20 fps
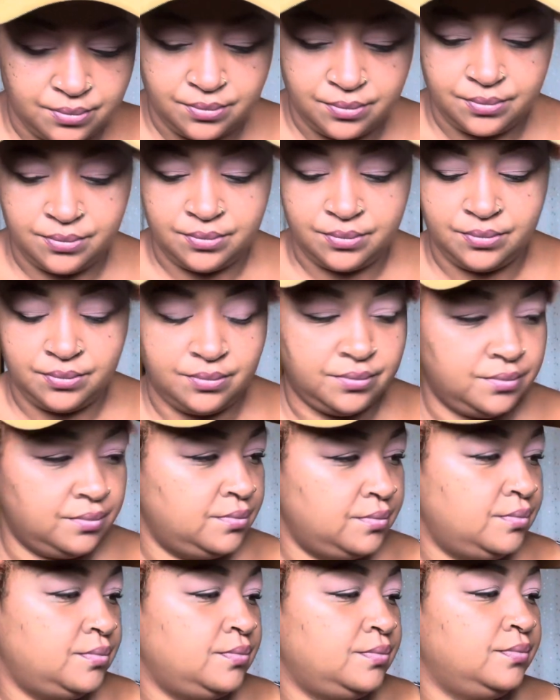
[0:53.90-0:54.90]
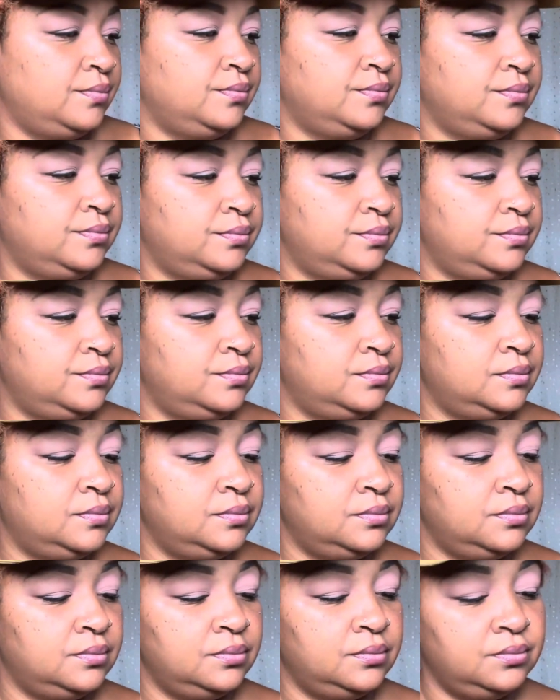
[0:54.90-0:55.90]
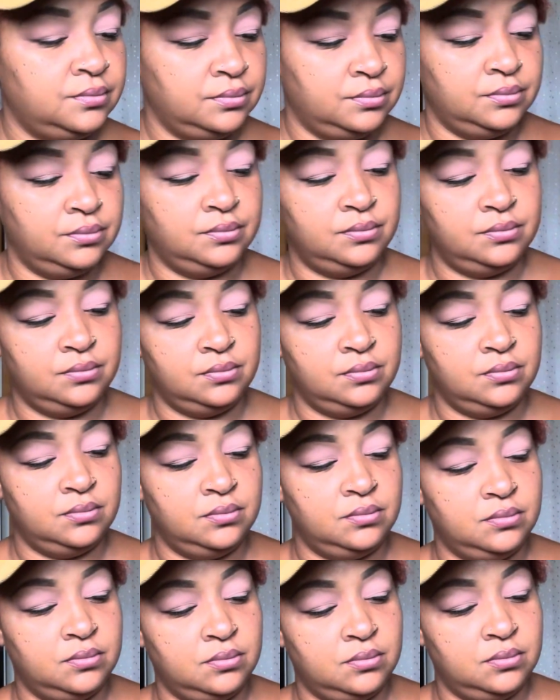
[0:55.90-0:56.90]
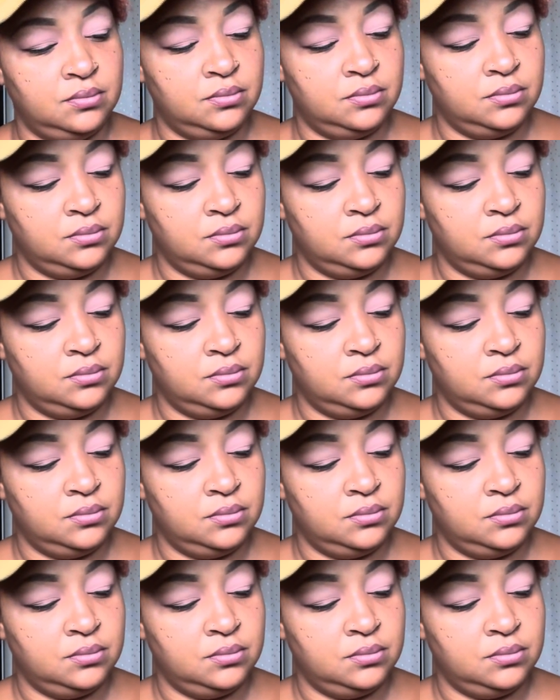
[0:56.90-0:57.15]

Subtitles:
(silence)